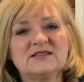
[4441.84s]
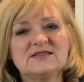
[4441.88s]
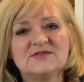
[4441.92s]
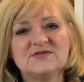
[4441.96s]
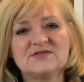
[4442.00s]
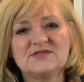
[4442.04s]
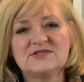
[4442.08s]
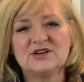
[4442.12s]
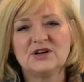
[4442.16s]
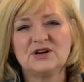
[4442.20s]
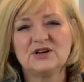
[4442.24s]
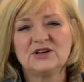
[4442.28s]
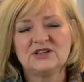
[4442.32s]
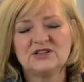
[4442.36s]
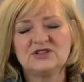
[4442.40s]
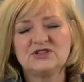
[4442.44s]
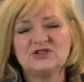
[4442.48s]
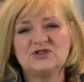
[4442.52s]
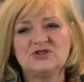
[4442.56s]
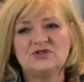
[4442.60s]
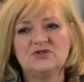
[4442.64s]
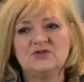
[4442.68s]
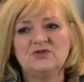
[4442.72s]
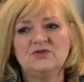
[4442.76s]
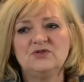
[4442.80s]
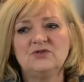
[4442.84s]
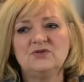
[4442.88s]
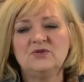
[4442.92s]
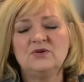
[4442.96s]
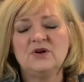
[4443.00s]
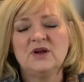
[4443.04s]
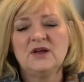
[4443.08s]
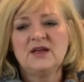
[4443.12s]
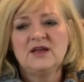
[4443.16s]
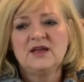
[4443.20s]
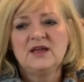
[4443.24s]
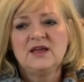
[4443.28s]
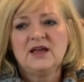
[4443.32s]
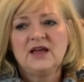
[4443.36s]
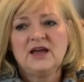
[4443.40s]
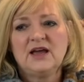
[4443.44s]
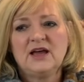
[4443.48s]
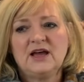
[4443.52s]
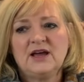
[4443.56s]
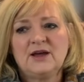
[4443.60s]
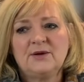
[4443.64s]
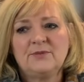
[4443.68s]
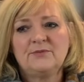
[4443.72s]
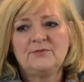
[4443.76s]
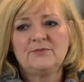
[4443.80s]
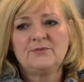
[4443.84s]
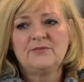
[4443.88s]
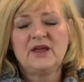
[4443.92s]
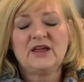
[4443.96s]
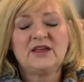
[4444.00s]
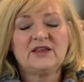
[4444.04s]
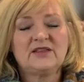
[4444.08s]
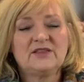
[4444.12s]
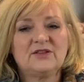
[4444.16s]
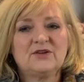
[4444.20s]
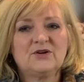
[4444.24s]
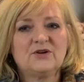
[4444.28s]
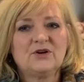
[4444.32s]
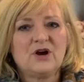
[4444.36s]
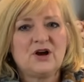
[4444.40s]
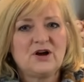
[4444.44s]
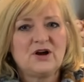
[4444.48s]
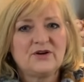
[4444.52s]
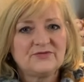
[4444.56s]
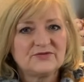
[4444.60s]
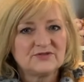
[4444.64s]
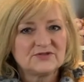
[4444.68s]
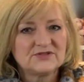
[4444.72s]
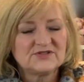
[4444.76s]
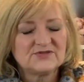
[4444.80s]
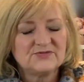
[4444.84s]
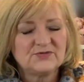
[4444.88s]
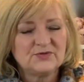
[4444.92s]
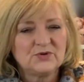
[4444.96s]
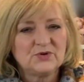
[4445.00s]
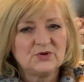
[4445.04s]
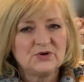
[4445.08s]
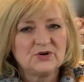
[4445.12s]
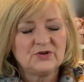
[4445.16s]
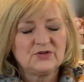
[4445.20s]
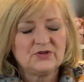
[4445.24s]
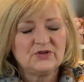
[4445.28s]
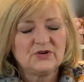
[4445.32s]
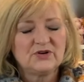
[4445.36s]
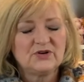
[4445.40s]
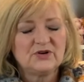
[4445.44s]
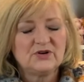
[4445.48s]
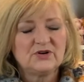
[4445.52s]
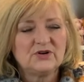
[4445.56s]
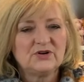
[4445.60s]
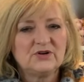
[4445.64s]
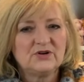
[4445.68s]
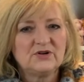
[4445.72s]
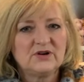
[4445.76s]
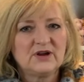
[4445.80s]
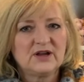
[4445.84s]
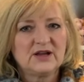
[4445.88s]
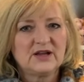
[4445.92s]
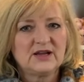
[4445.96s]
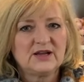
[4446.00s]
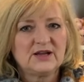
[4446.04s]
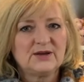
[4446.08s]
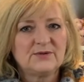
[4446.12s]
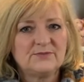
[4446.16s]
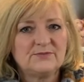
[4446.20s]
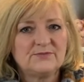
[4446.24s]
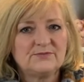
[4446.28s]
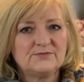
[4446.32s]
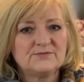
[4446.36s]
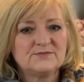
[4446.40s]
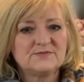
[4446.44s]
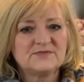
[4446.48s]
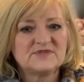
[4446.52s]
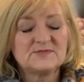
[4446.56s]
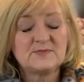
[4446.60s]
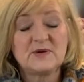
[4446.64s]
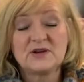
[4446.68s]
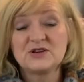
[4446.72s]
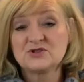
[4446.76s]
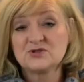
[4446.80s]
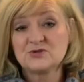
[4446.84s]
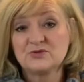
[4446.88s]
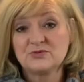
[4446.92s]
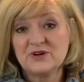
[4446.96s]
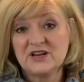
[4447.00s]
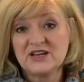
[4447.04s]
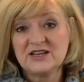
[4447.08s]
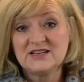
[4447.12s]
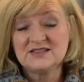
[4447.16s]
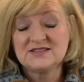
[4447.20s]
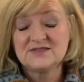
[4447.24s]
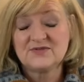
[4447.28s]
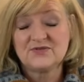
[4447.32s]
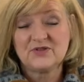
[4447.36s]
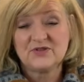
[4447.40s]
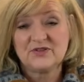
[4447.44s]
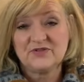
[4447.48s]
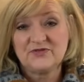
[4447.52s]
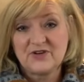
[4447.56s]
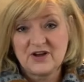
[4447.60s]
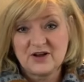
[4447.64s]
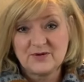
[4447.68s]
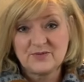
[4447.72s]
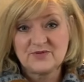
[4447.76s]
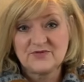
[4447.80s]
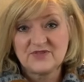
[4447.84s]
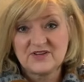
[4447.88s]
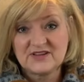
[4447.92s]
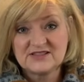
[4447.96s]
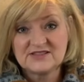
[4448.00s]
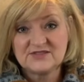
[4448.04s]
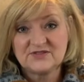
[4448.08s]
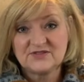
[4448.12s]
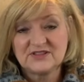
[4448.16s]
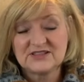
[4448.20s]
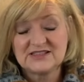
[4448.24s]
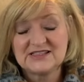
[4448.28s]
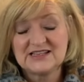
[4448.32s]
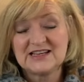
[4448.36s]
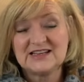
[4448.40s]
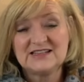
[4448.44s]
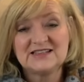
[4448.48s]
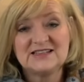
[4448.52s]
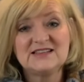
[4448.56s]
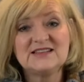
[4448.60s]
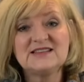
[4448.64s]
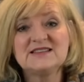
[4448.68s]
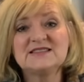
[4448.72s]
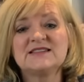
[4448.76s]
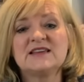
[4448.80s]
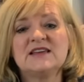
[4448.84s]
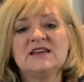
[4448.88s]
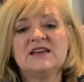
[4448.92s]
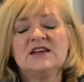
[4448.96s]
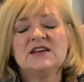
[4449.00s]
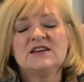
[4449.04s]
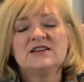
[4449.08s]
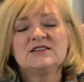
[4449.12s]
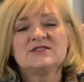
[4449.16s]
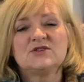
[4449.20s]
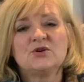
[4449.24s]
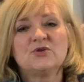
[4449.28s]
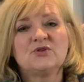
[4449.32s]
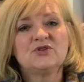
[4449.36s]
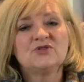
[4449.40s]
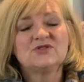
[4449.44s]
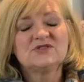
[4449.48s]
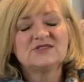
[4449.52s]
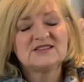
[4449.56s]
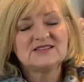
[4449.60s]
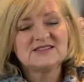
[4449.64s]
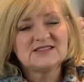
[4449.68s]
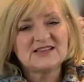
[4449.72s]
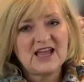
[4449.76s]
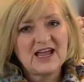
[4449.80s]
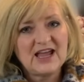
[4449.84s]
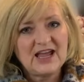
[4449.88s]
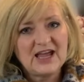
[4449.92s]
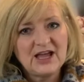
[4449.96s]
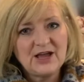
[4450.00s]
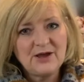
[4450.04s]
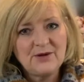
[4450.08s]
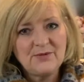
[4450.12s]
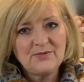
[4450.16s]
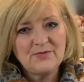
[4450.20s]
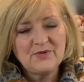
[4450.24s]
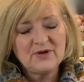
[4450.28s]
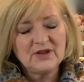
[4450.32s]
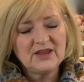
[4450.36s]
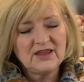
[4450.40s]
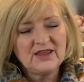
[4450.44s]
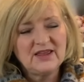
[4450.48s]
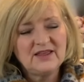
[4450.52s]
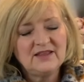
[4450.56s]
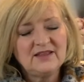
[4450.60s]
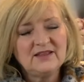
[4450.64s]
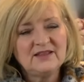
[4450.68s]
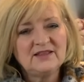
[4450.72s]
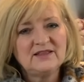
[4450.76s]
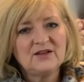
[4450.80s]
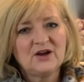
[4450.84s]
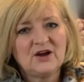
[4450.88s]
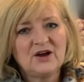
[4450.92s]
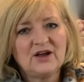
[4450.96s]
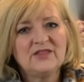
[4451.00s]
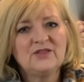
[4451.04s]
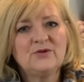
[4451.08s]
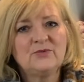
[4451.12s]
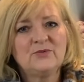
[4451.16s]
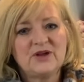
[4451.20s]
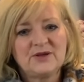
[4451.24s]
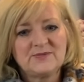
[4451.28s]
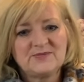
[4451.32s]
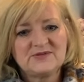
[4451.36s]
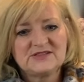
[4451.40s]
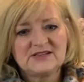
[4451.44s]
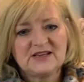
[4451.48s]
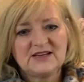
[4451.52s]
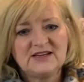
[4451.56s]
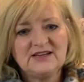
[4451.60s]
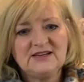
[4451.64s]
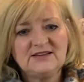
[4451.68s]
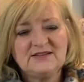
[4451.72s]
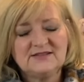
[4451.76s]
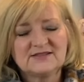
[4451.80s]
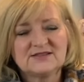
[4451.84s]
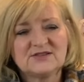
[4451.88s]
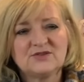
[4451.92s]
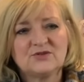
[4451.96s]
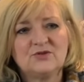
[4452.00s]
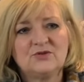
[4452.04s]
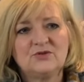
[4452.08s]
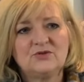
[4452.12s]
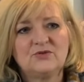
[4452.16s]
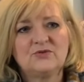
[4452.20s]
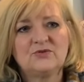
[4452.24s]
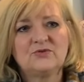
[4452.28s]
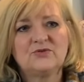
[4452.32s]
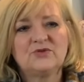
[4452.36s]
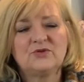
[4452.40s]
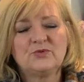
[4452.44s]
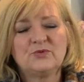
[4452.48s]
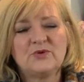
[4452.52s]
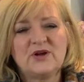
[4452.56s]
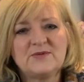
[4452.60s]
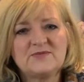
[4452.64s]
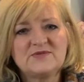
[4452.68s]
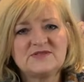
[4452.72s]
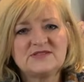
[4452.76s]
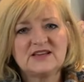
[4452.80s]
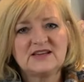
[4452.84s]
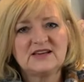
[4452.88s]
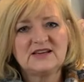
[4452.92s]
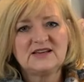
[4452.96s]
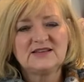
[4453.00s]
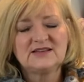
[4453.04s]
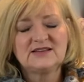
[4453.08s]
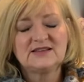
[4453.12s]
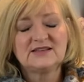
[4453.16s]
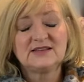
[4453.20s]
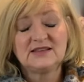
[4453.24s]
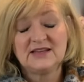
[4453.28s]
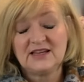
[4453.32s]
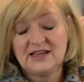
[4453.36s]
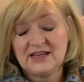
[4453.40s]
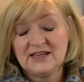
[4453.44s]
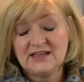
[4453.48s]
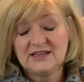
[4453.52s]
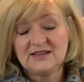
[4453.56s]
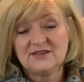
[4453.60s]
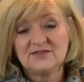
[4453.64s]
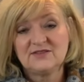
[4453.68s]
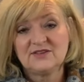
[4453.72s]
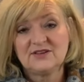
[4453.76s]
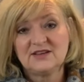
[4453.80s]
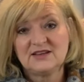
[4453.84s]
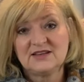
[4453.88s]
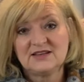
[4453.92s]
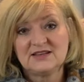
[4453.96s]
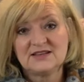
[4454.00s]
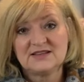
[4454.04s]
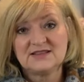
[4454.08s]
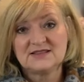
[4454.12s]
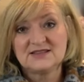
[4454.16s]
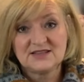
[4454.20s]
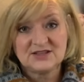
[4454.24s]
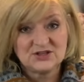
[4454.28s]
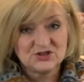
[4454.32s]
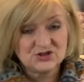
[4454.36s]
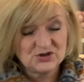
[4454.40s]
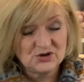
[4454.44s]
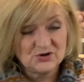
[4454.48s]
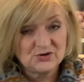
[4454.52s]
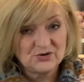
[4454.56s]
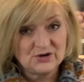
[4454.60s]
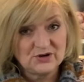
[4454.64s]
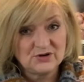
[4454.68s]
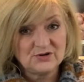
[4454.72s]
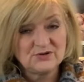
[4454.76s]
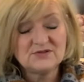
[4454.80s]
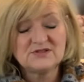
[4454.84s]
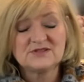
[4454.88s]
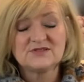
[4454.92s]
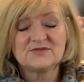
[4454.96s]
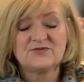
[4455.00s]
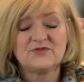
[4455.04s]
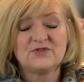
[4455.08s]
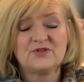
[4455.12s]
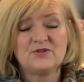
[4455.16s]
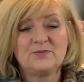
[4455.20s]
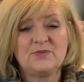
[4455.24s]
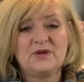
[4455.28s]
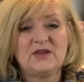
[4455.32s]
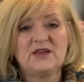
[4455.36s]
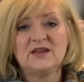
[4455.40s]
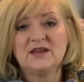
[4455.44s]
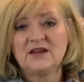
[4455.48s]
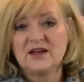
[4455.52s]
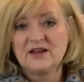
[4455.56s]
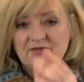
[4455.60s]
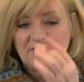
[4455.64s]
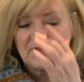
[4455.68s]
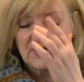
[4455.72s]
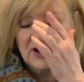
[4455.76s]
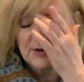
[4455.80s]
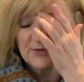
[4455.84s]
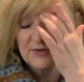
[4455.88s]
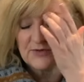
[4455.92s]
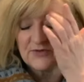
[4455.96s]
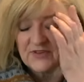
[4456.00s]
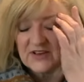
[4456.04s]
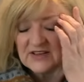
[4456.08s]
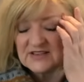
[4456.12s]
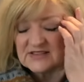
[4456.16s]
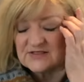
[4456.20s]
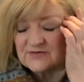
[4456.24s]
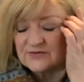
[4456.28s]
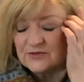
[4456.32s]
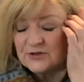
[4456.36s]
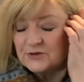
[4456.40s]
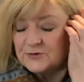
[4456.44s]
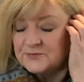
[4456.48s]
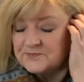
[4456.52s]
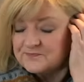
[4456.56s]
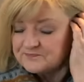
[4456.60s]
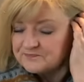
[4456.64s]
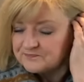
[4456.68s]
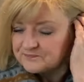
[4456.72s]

have started to make their offers for their special rates for the Fibre Festival attendees. So there's a tab on the website. So the website link is in the show notes for the PEI Fibre Festival.